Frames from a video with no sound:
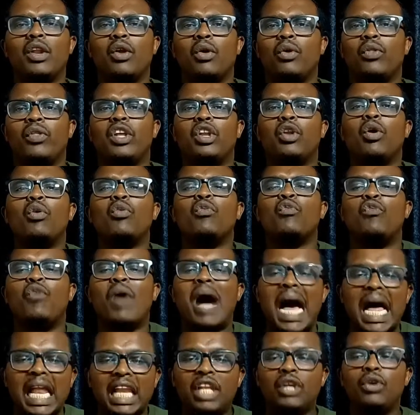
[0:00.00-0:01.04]
they don't
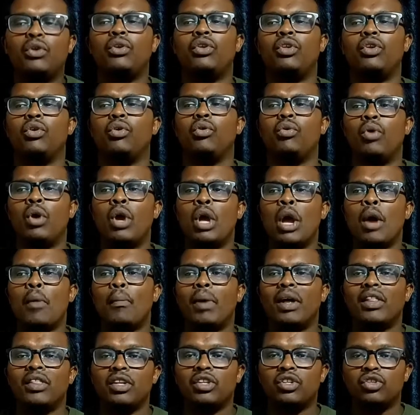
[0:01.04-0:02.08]
value you.
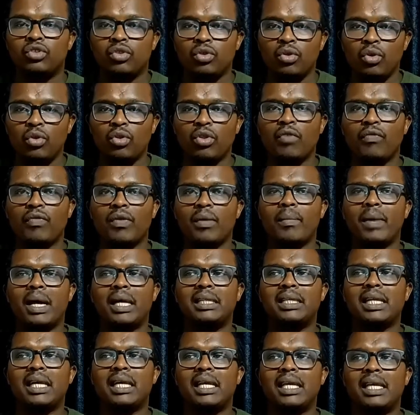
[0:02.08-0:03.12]
But the truth of the
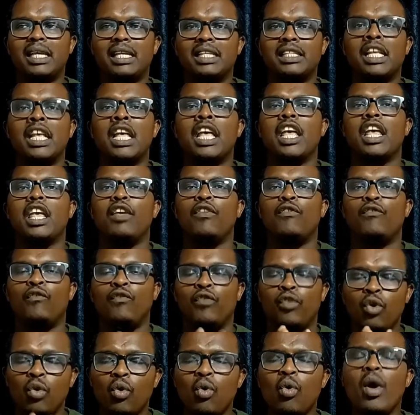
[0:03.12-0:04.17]
matter is, if
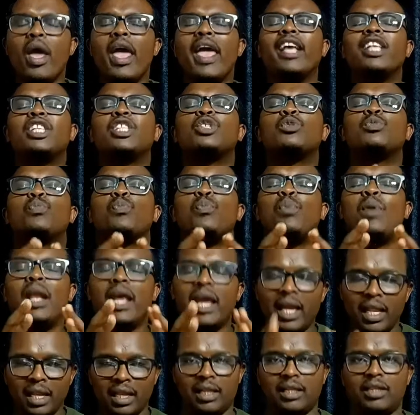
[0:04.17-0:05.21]
you
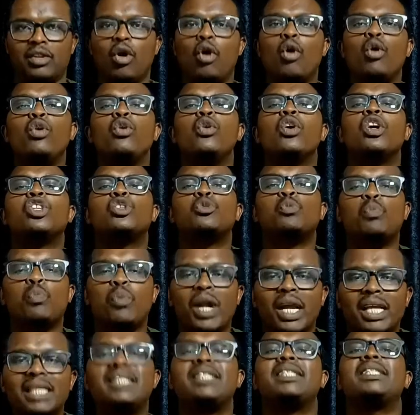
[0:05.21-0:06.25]
explain it or you
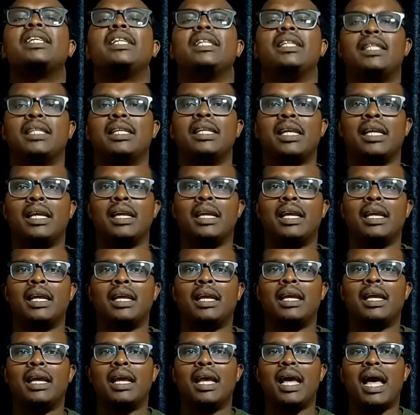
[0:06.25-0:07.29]
express it
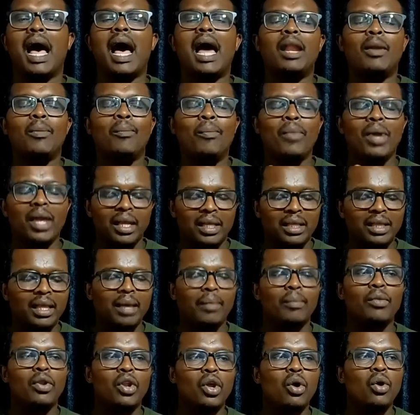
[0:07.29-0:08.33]
and make
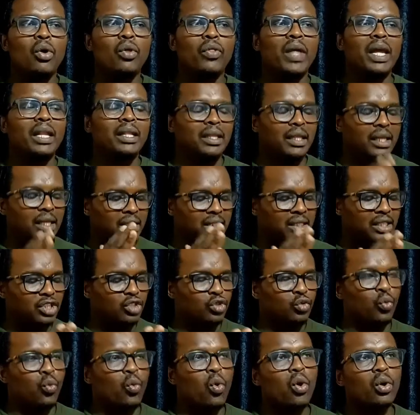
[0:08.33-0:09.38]
them know that this
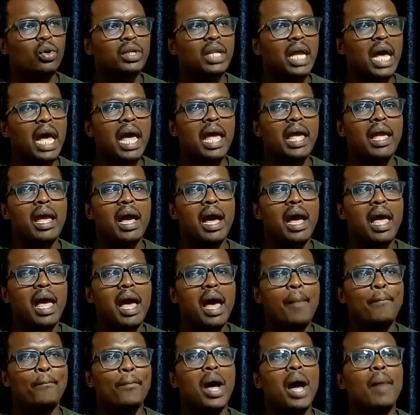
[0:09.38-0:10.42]
is what
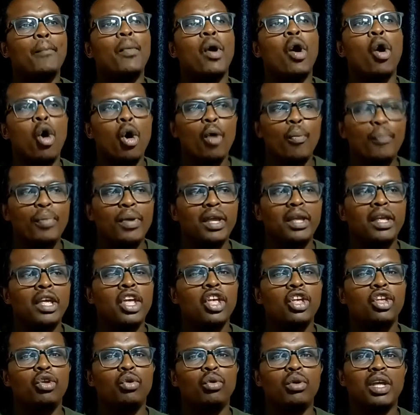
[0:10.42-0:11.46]
I'm hoping
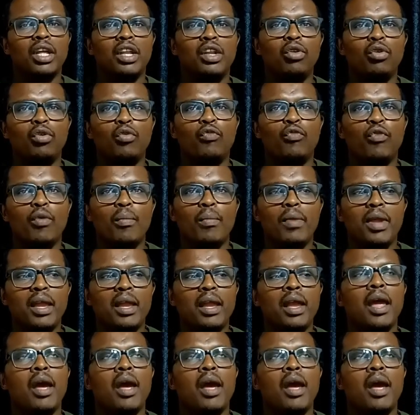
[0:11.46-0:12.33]
you can do for me,